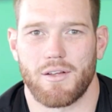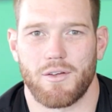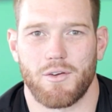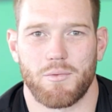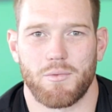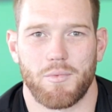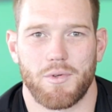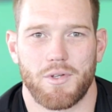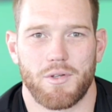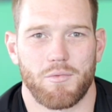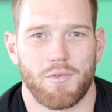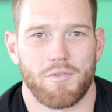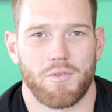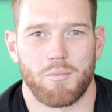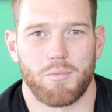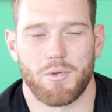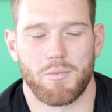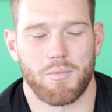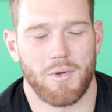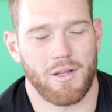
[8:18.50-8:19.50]
and got beaten with
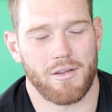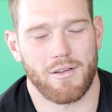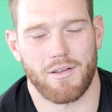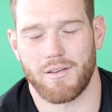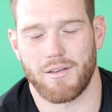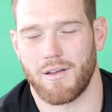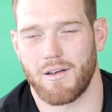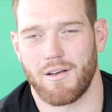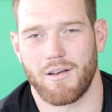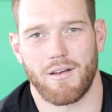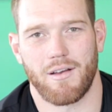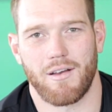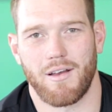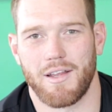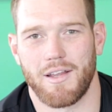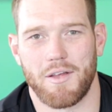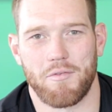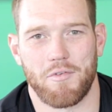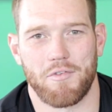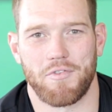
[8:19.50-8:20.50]
a blue belt, and
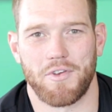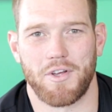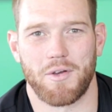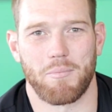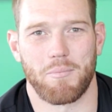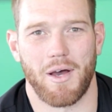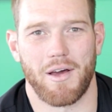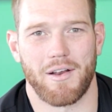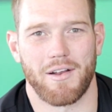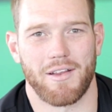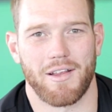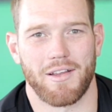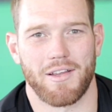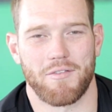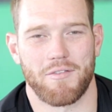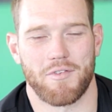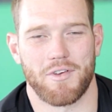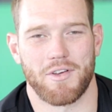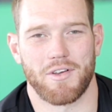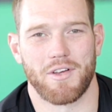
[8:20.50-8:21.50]
I never think about it.
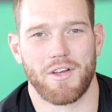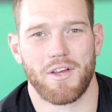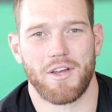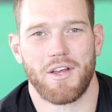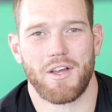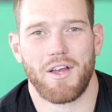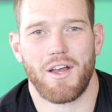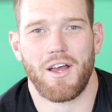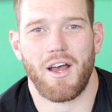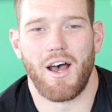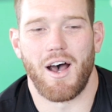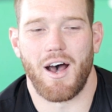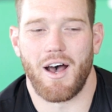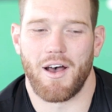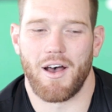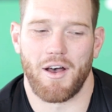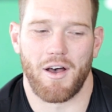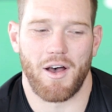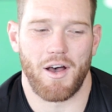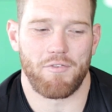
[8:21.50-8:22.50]

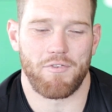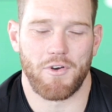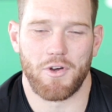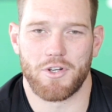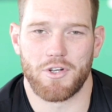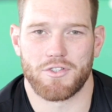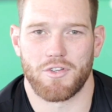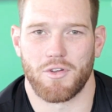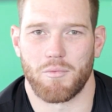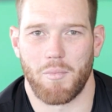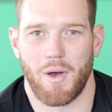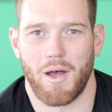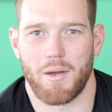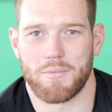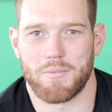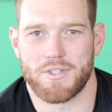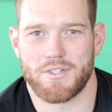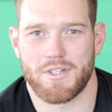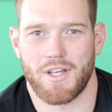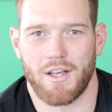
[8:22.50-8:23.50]
I focus on my
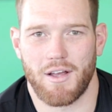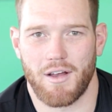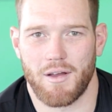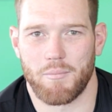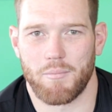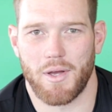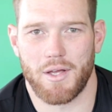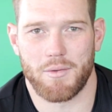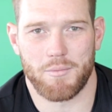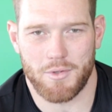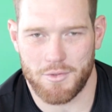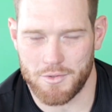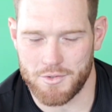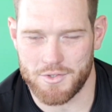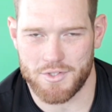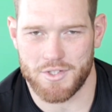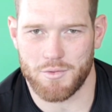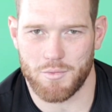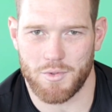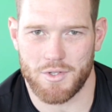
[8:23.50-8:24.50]
mistake I made,
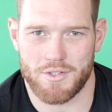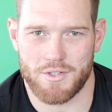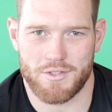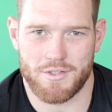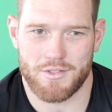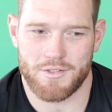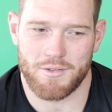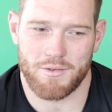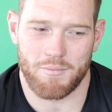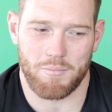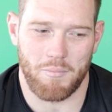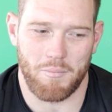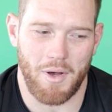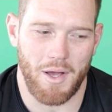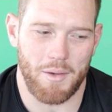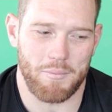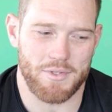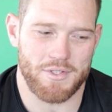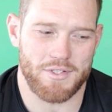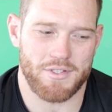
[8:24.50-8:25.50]
because it was
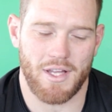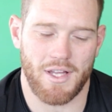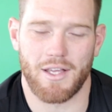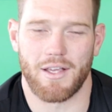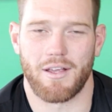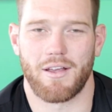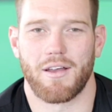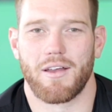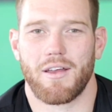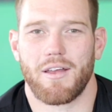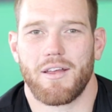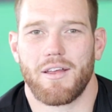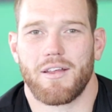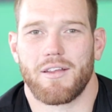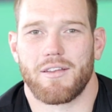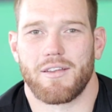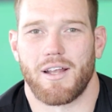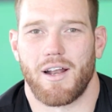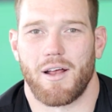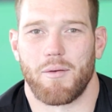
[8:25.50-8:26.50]
my mistake
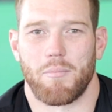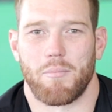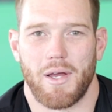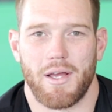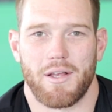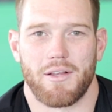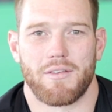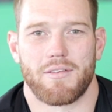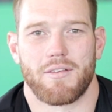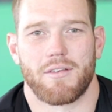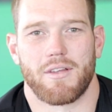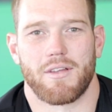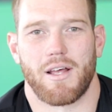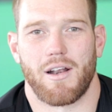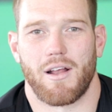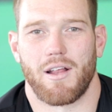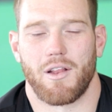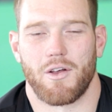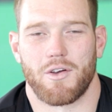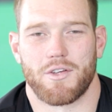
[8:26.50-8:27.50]
that I made
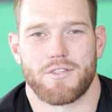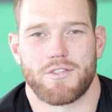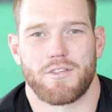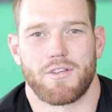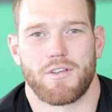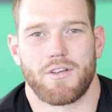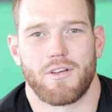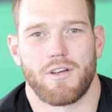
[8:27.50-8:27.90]
that I lost.